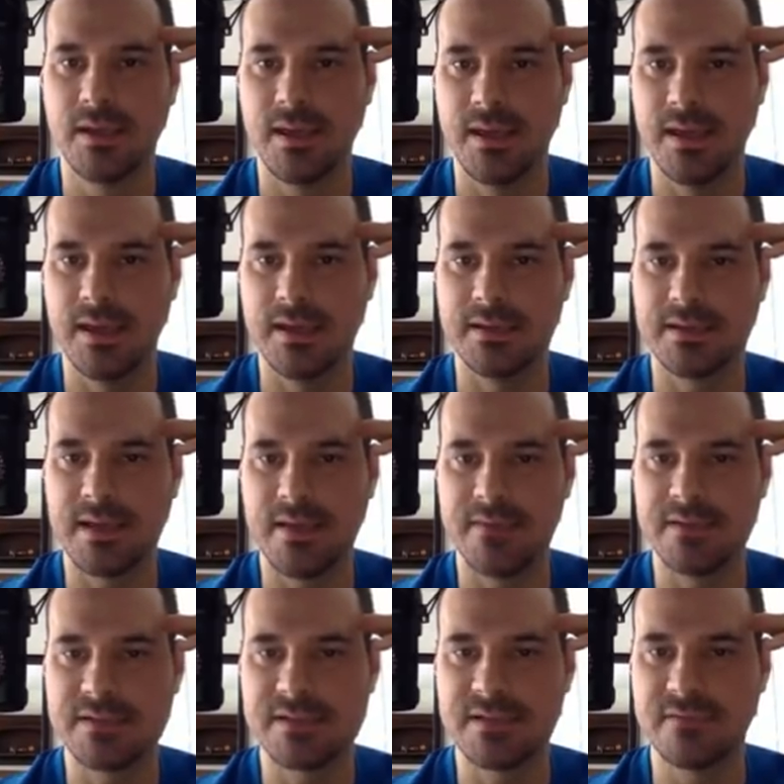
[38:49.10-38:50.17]
and get
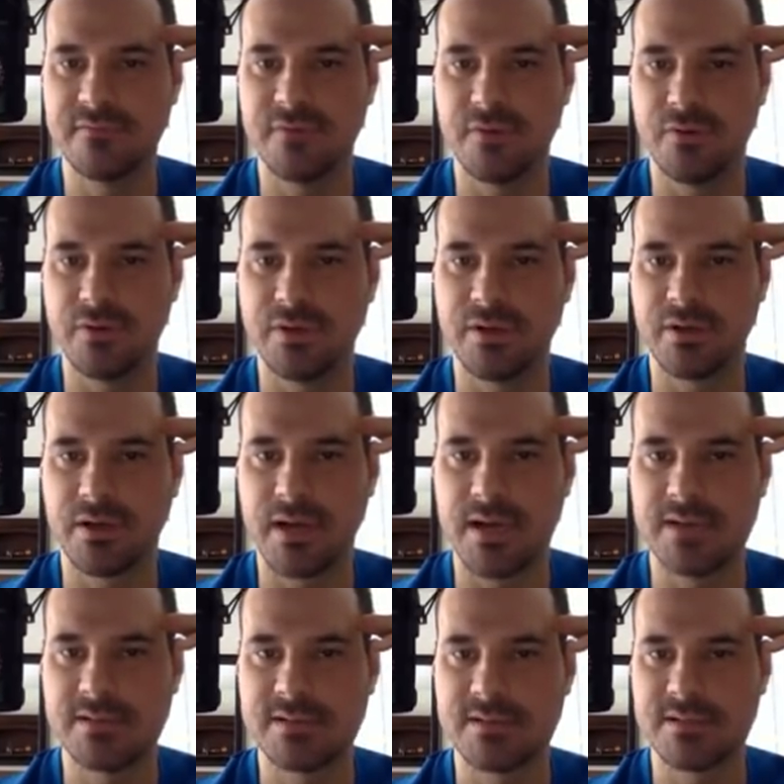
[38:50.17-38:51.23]
this info in here,
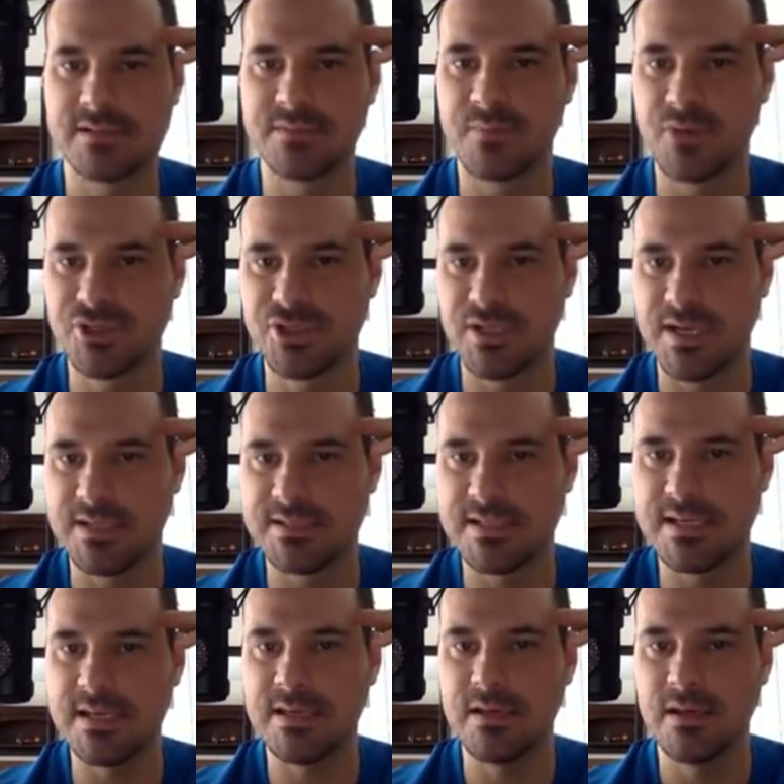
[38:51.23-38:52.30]
guys, this merchant
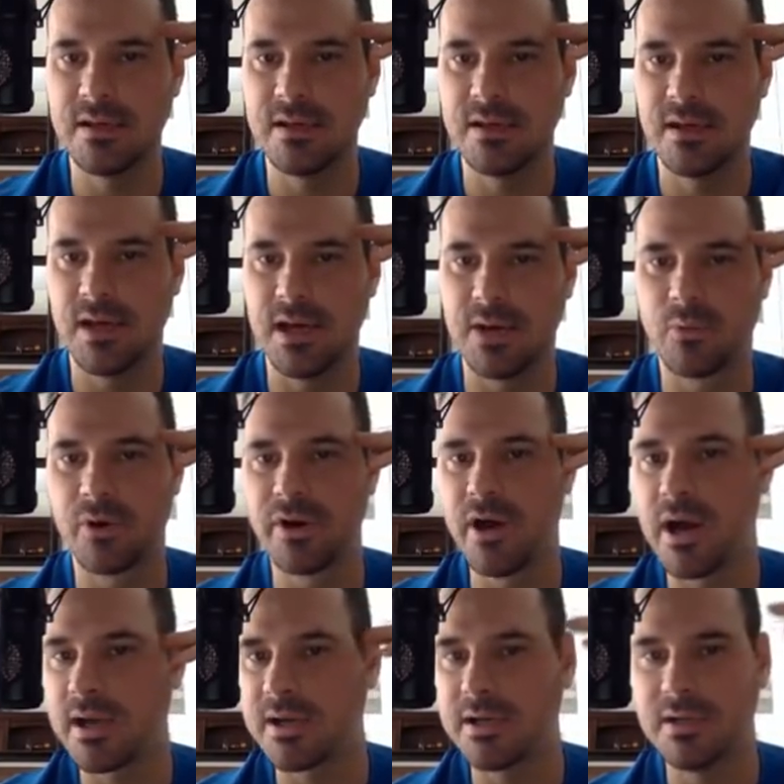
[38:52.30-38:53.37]
ID. We're
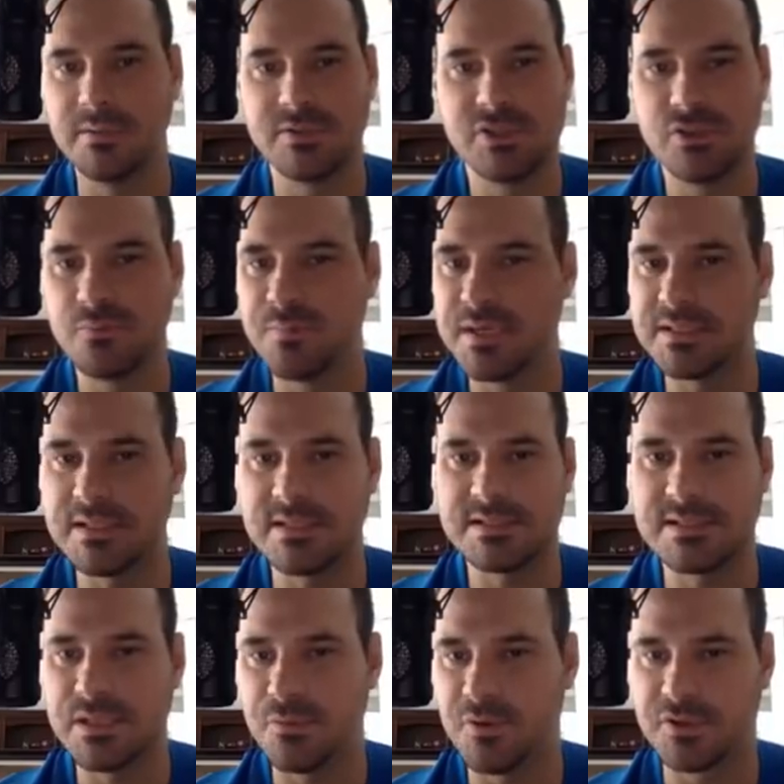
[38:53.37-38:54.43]
not going to do
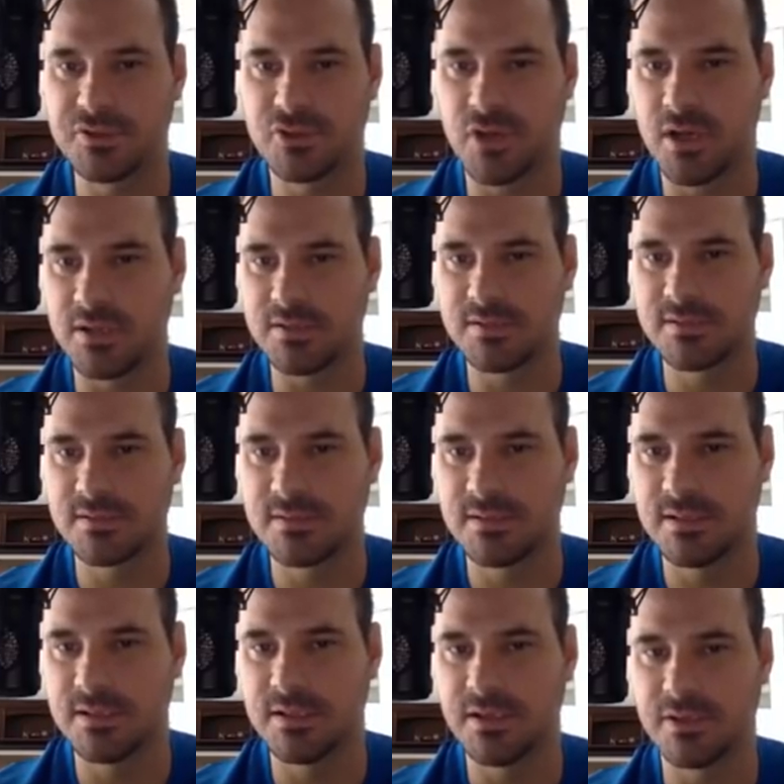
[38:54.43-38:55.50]
BTC withdrawals
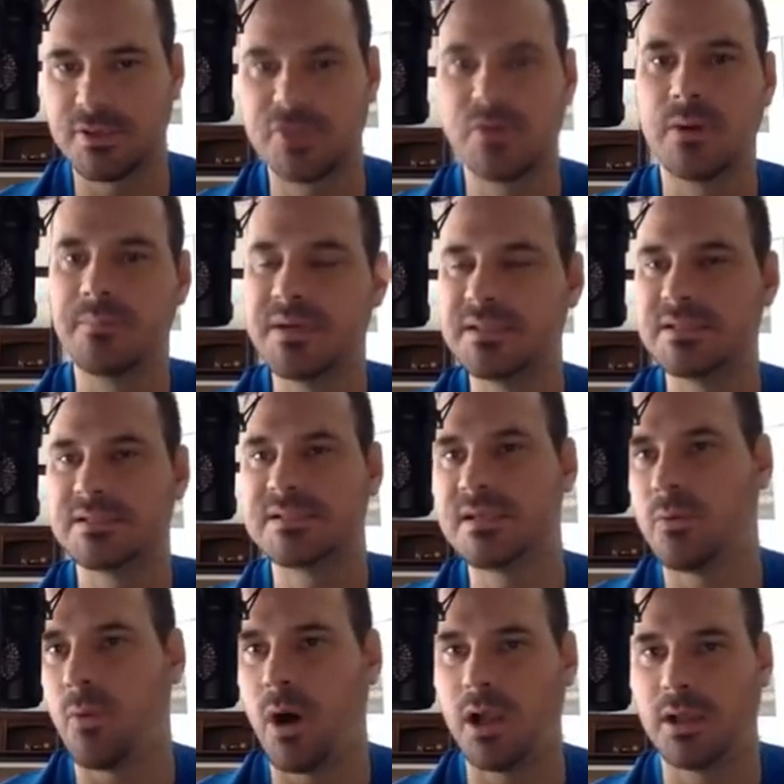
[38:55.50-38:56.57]
in here to a
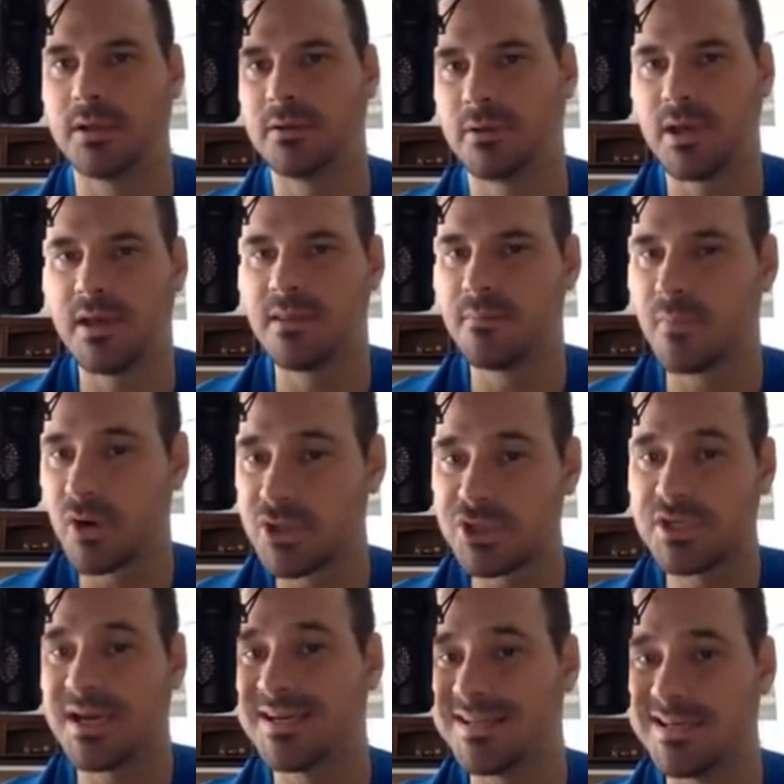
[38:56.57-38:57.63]
BTC wallet. Okay. The
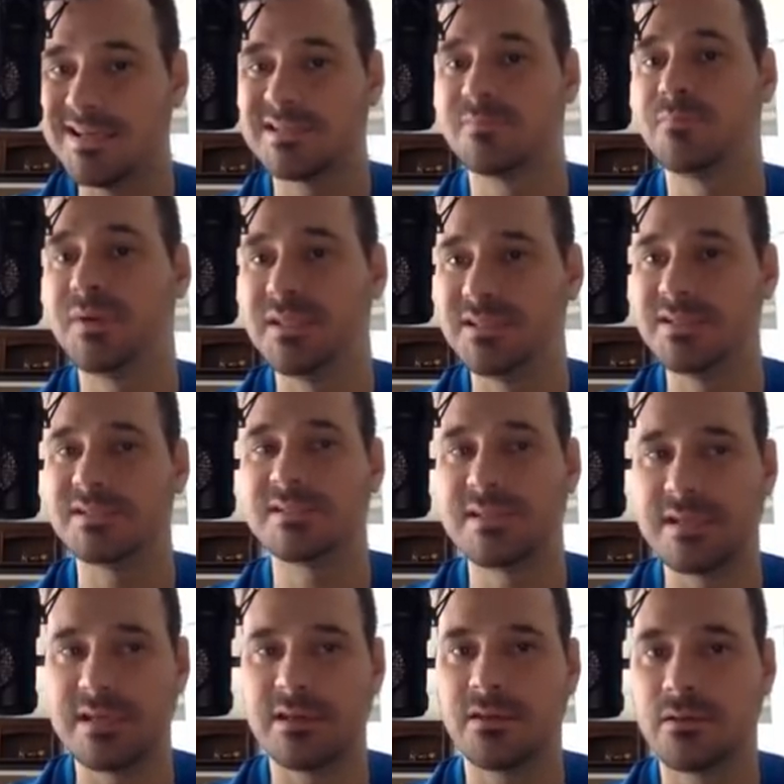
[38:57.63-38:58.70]
merchant ID is
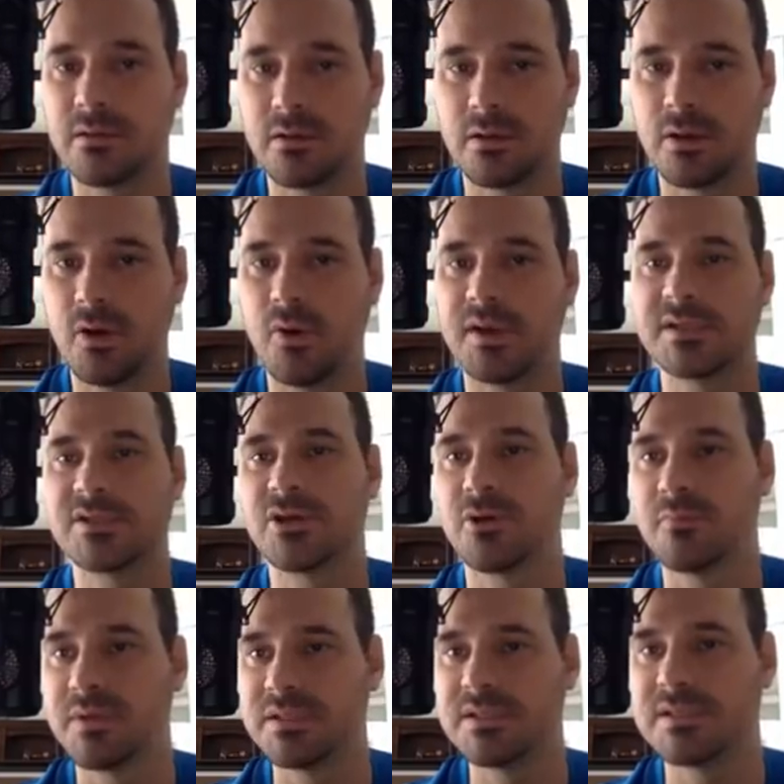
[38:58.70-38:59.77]
BTC going to
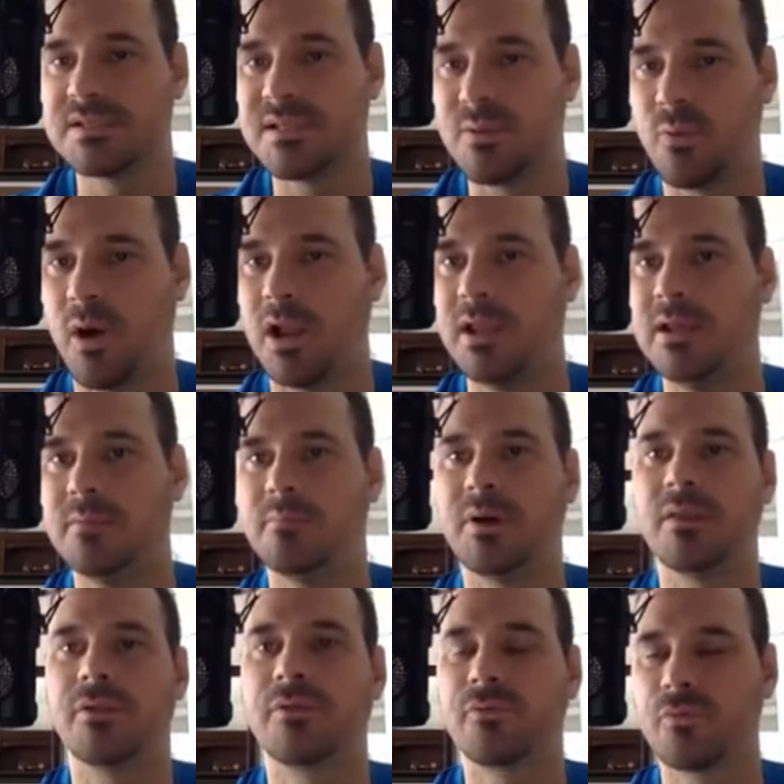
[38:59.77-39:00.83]
your BTC wallet,
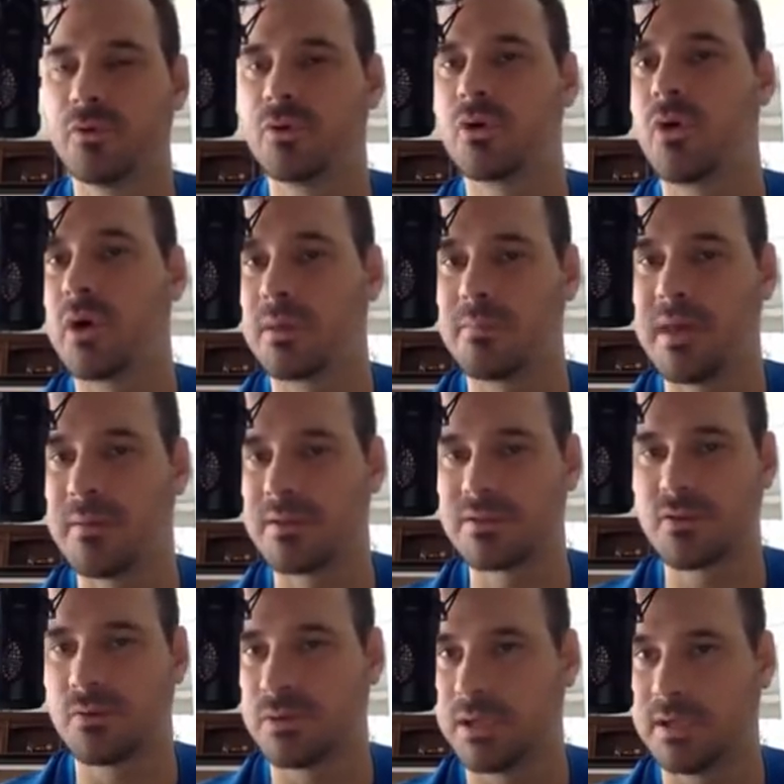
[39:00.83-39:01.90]
but through Coin
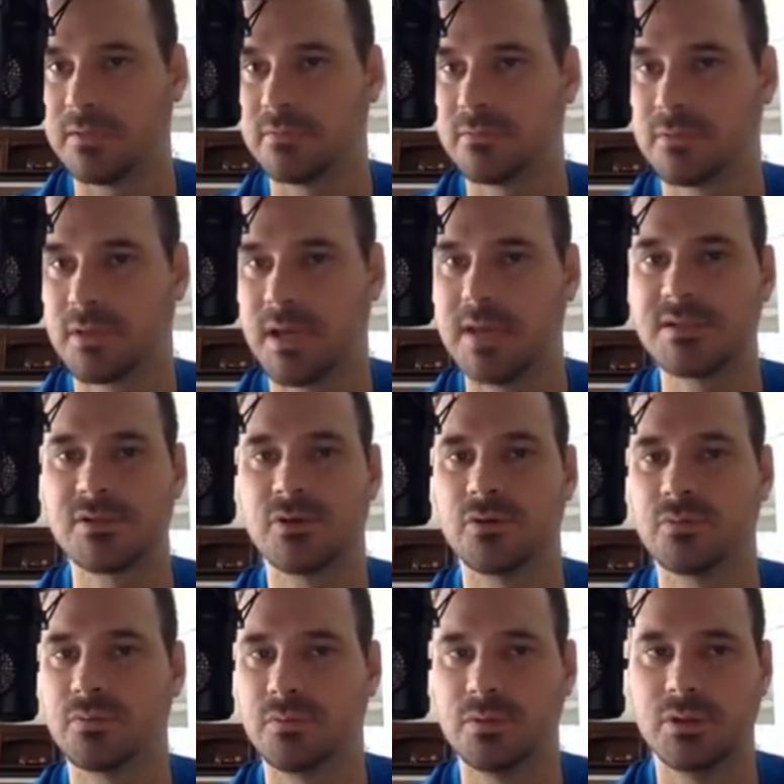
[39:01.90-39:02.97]
Payments only. Okay.
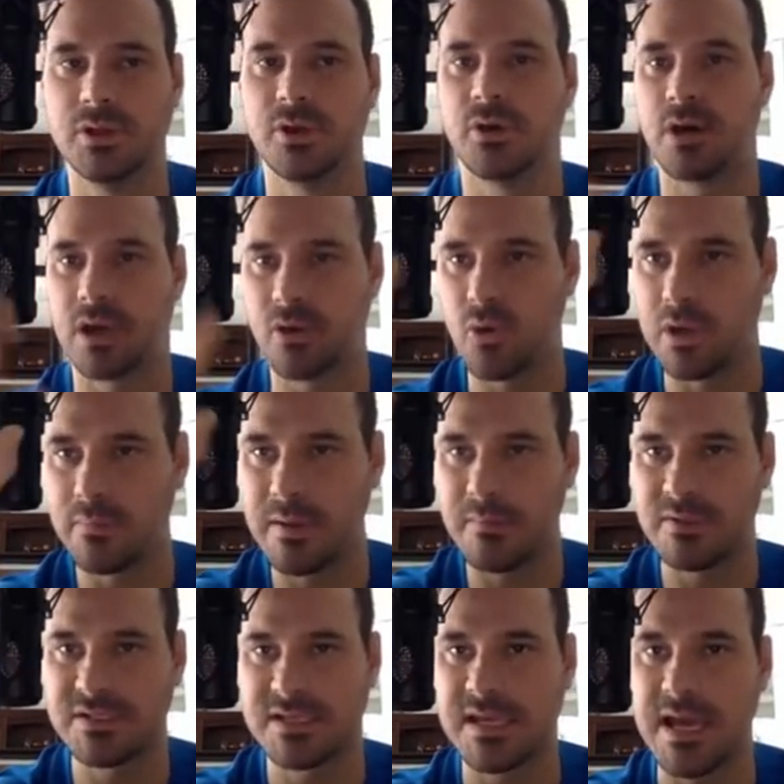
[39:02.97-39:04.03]
So, a Coin
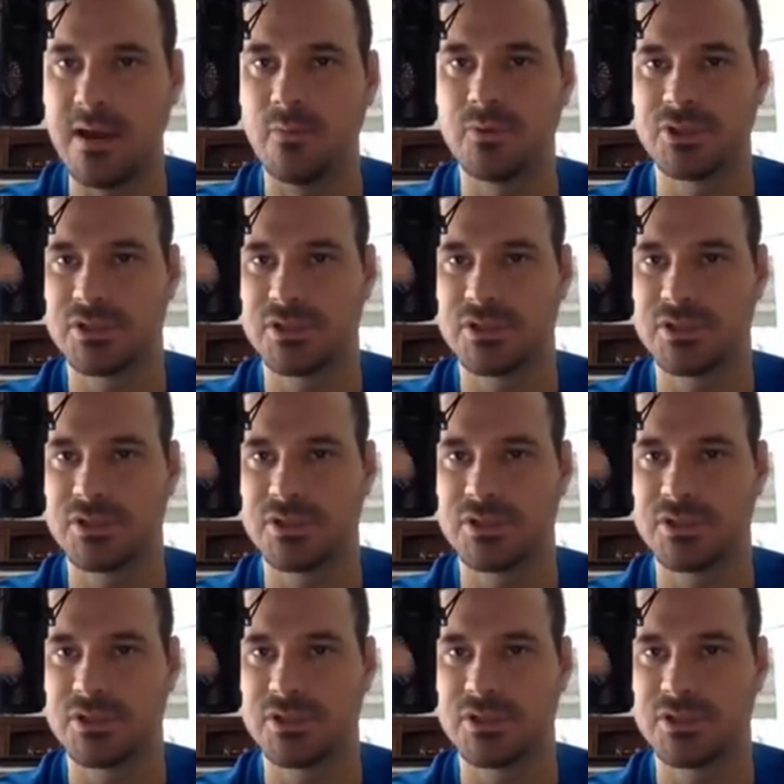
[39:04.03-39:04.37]
Payments account, which